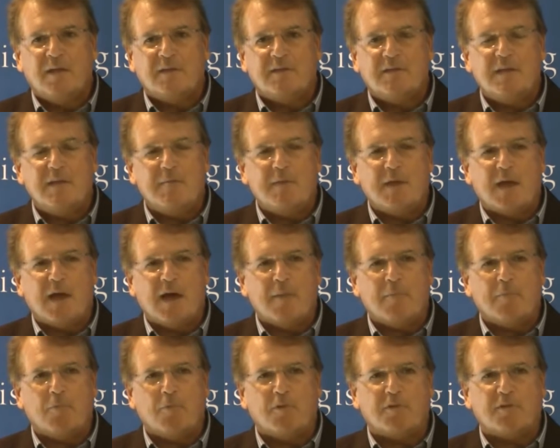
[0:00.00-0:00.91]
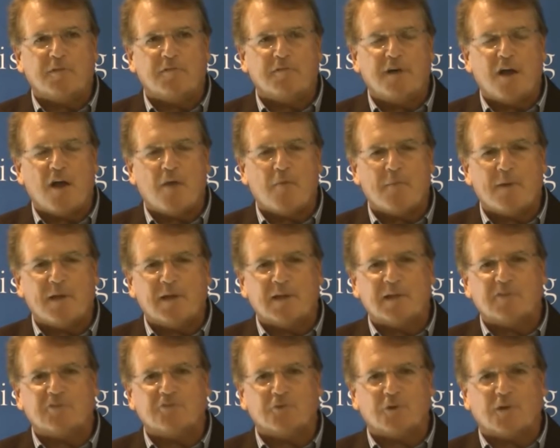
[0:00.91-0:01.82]
teaming up with
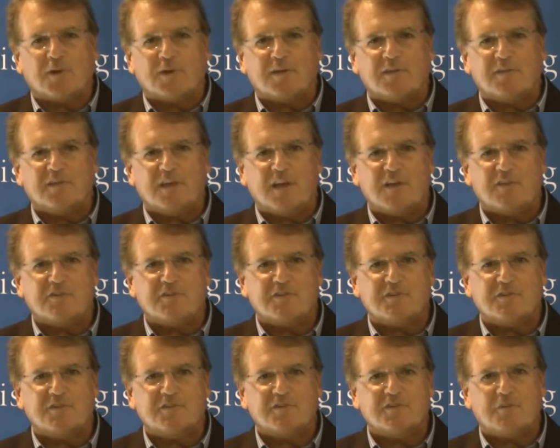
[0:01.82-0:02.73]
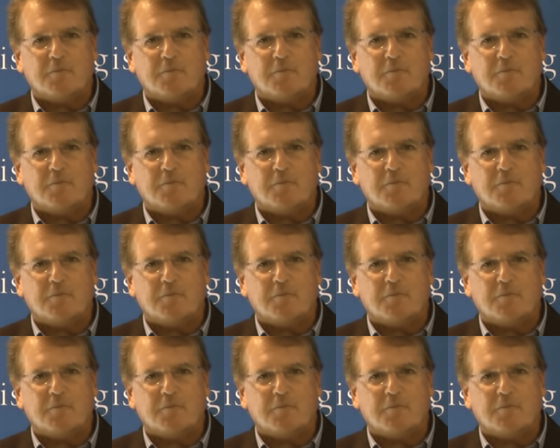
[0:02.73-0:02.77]
environmentalist organizations